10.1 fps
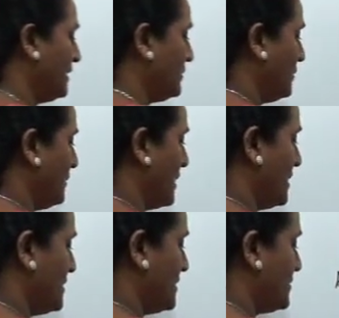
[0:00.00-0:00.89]
You can
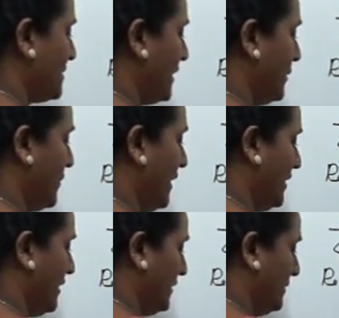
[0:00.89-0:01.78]
just write
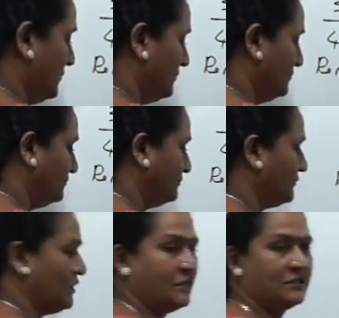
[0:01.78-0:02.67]
20.
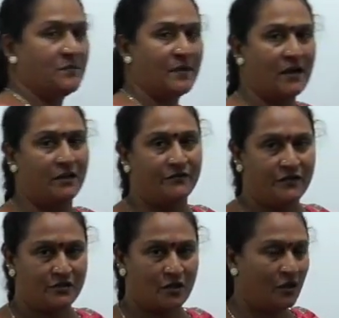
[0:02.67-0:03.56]
So it's a part of the
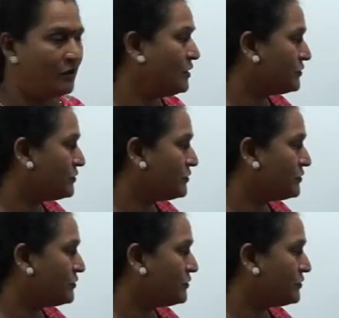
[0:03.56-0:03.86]
stock.